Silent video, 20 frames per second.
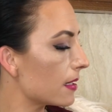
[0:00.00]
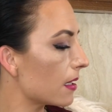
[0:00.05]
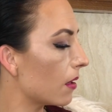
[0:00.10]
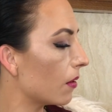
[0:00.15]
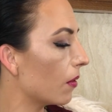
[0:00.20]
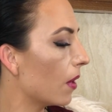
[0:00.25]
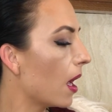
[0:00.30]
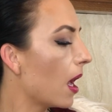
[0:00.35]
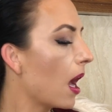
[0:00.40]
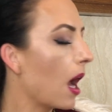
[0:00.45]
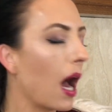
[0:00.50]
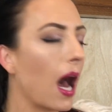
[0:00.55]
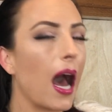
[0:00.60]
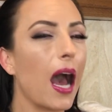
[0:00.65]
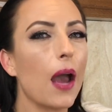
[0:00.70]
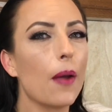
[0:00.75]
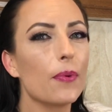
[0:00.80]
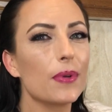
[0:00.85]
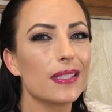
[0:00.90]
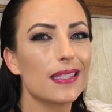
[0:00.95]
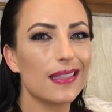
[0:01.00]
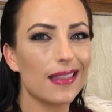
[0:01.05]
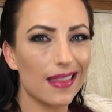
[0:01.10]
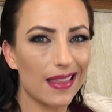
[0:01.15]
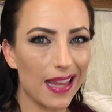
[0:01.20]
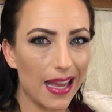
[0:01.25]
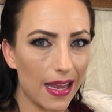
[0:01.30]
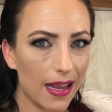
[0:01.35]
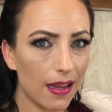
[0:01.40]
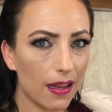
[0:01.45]
So I
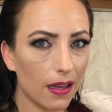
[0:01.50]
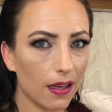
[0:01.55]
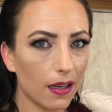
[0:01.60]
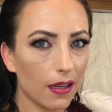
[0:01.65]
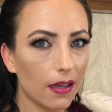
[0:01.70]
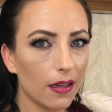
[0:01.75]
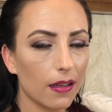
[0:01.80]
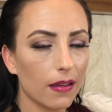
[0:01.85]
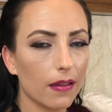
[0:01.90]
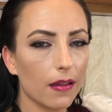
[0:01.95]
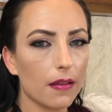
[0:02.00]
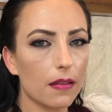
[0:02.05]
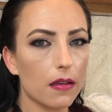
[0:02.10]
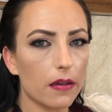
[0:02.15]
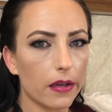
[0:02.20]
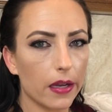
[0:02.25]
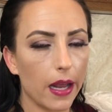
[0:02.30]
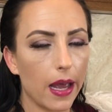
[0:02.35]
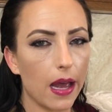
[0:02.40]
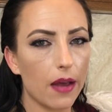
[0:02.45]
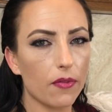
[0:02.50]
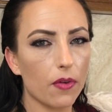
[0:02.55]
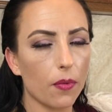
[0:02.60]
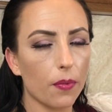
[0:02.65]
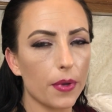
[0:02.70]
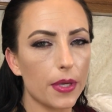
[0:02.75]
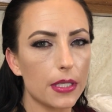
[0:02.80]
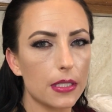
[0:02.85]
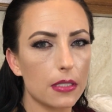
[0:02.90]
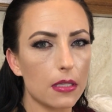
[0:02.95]
would think that they're going to have a
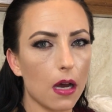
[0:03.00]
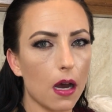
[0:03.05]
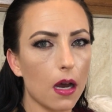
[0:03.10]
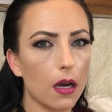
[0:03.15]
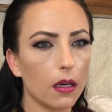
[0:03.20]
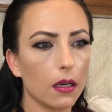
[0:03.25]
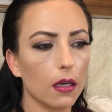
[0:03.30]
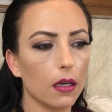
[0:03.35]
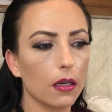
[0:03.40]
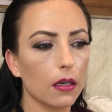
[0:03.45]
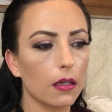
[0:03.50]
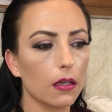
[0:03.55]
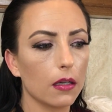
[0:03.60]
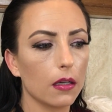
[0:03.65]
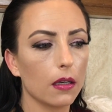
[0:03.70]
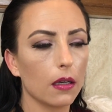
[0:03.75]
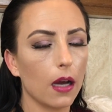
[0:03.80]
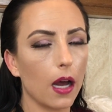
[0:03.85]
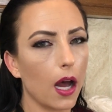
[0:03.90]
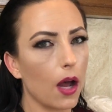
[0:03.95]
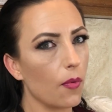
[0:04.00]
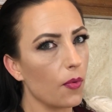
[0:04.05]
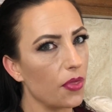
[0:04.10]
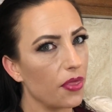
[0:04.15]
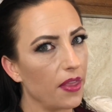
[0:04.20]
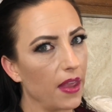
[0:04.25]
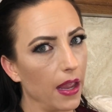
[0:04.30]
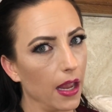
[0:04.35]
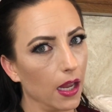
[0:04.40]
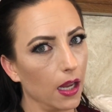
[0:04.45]
restock. I
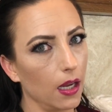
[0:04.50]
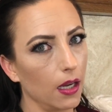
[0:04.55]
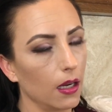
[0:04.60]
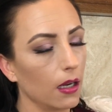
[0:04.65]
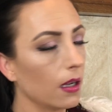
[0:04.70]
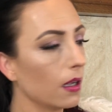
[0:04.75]
would think.